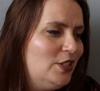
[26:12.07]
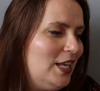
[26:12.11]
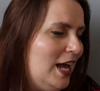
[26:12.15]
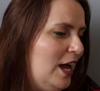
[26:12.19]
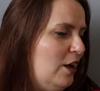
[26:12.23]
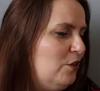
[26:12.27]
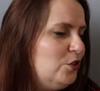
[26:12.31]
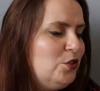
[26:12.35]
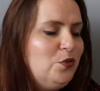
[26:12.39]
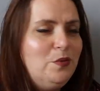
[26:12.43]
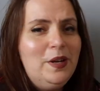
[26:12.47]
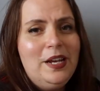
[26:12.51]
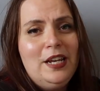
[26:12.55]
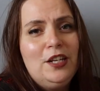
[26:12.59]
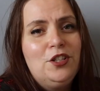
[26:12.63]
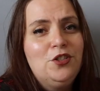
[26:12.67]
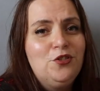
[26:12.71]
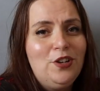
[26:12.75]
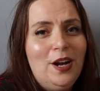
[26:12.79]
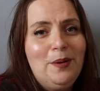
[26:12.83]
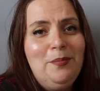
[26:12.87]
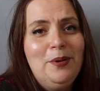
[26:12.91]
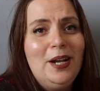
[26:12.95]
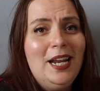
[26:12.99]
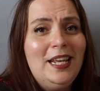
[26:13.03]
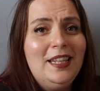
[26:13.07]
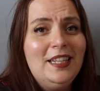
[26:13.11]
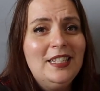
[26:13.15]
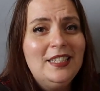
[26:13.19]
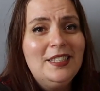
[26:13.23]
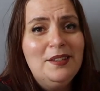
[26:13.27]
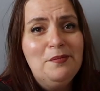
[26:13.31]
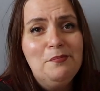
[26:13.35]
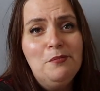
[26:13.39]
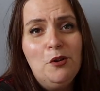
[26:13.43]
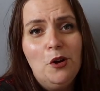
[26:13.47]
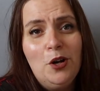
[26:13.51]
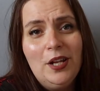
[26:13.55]
How do we extrapolate the
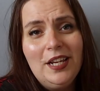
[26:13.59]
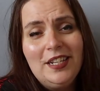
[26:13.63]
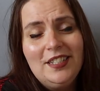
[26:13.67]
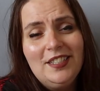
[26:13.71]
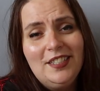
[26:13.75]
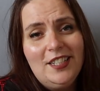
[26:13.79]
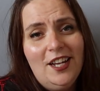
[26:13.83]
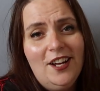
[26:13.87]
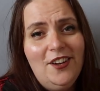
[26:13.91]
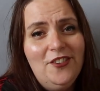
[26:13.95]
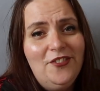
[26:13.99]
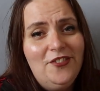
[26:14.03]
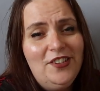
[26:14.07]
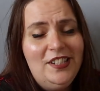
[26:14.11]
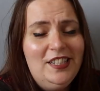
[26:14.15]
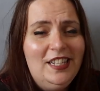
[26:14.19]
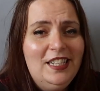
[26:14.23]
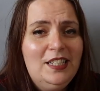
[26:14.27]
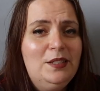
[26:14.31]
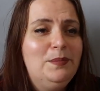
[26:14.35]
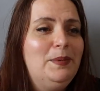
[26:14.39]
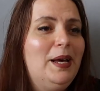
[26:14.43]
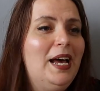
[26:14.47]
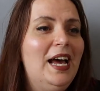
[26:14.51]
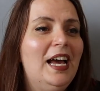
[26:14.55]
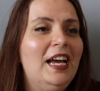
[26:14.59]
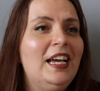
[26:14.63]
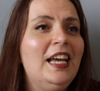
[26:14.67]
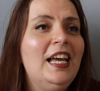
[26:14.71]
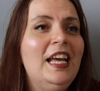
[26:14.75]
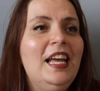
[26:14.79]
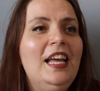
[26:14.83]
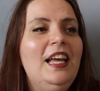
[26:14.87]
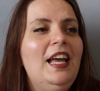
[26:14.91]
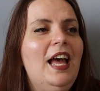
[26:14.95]
symbolic stuff in this bag